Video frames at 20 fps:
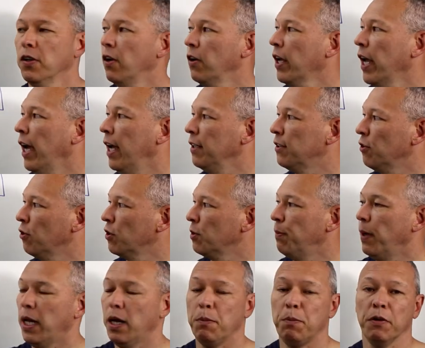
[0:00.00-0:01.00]
Okay, so it's
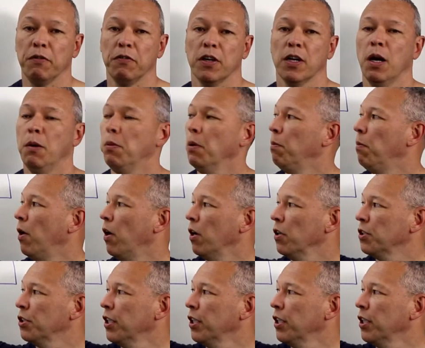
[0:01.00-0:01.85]
made up of a couple parts.